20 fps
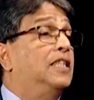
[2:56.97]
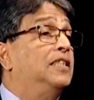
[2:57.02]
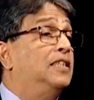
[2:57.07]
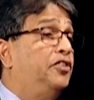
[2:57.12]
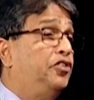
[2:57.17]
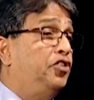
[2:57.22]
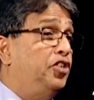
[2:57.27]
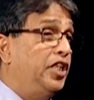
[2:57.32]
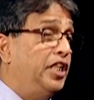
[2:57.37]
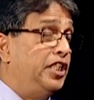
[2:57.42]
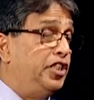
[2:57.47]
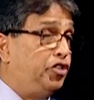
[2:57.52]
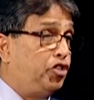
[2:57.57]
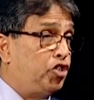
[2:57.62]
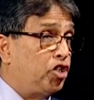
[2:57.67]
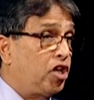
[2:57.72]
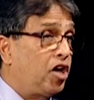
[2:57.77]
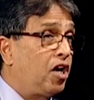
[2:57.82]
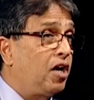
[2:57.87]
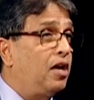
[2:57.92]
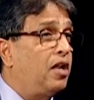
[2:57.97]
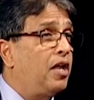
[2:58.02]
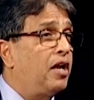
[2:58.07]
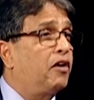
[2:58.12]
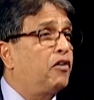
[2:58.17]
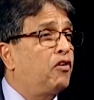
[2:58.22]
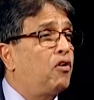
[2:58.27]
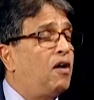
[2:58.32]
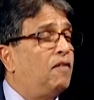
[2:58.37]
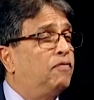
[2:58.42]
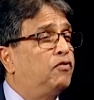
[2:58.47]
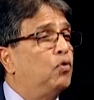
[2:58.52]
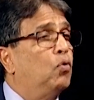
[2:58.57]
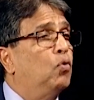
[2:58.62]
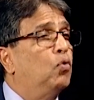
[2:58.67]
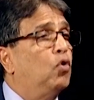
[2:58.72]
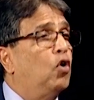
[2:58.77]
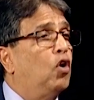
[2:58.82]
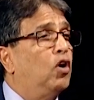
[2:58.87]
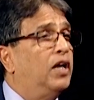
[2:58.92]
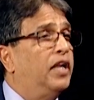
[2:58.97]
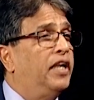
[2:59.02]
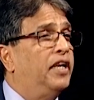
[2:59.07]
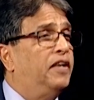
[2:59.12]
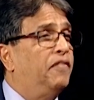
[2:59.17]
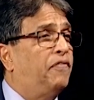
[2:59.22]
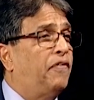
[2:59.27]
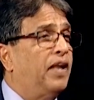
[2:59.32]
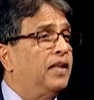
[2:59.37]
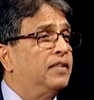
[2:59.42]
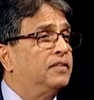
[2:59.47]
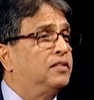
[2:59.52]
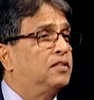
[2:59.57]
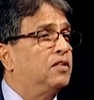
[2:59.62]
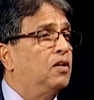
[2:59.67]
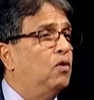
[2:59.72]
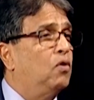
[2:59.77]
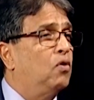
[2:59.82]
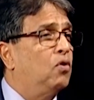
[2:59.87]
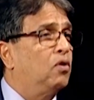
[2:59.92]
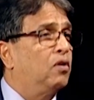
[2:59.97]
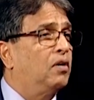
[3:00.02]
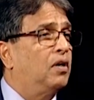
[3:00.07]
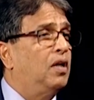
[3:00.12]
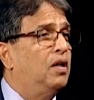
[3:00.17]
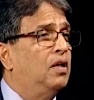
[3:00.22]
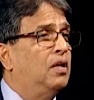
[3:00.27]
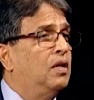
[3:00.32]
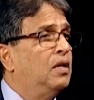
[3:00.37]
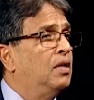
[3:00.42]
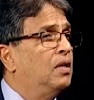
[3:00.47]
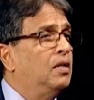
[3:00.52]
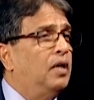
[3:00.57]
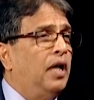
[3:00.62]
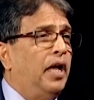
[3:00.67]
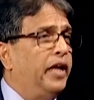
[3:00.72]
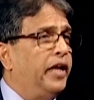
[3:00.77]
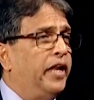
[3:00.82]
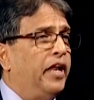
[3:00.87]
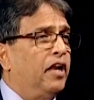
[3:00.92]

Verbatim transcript: it service. In general aircraft or only defense or uh, any